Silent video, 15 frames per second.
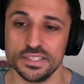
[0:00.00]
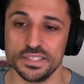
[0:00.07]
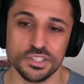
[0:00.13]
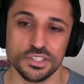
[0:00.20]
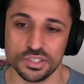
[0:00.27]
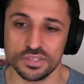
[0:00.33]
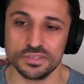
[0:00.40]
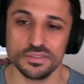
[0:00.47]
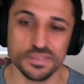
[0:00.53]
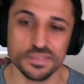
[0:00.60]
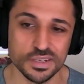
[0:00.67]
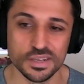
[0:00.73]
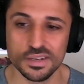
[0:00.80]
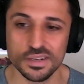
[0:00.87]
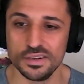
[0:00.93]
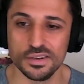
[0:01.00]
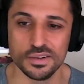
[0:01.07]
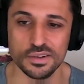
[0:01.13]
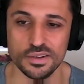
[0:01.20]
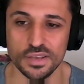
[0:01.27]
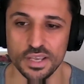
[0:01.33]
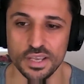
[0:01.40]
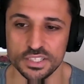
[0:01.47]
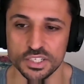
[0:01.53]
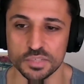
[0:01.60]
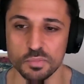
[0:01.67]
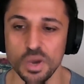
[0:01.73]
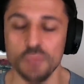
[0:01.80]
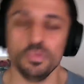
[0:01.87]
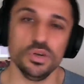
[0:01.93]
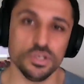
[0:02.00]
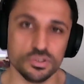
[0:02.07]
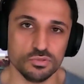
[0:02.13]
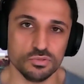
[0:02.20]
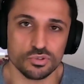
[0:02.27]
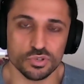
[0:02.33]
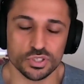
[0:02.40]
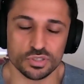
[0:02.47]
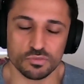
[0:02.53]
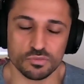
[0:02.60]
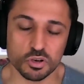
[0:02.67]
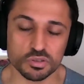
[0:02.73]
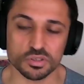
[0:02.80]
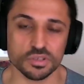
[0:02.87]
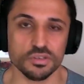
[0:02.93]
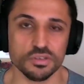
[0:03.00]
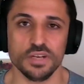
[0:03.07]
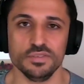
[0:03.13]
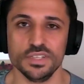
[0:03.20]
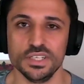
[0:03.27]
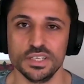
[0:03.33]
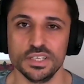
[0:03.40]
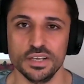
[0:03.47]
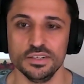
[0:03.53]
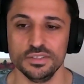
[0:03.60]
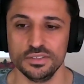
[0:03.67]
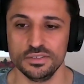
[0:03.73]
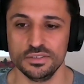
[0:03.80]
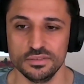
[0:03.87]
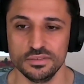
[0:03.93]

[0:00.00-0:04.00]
It's just it's just my personal choice not to have indicators.